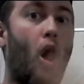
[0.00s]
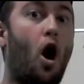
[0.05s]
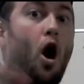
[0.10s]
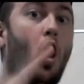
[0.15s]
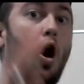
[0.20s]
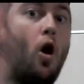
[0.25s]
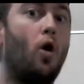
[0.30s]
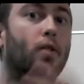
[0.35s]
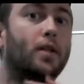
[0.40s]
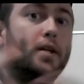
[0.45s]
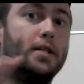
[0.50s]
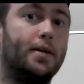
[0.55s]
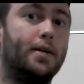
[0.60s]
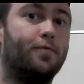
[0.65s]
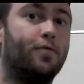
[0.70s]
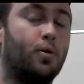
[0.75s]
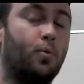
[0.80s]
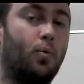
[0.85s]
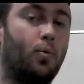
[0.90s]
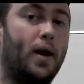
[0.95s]
all the
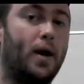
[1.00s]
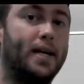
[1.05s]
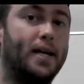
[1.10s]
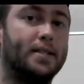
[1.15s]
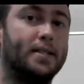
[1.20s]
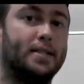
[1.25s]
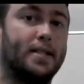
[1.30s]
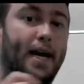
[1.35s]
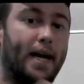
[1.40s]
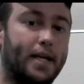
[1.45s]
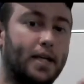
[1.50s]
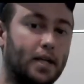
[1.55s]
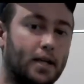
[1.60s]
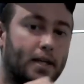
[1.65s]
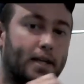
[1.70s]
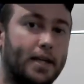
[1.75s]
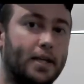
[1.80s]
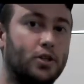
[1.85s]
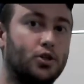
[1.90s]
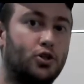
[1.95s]
different ways that I could
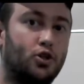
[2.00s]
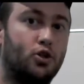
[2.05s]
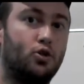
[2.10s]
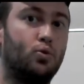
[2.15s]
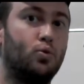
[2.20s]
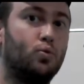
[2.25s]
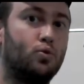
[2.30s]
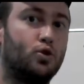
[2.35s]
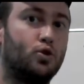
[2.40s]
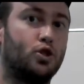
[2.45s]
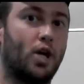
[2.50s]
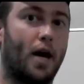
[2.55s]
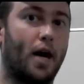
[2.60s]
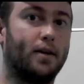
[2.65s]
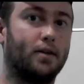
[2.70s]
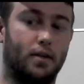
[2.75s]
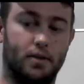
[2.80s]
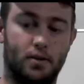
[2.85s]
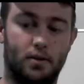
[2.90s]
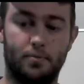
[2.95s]
get 2
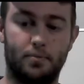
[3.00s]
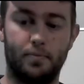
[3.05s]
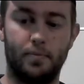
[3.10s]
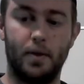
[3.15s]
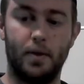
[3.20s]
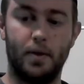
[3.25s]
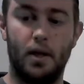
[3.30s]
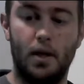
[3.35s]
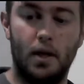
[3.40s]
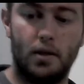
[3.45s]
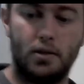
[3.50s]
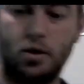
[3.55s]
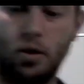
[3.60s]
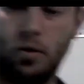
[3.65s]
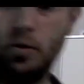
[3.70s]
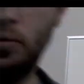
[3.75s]
chocolates. So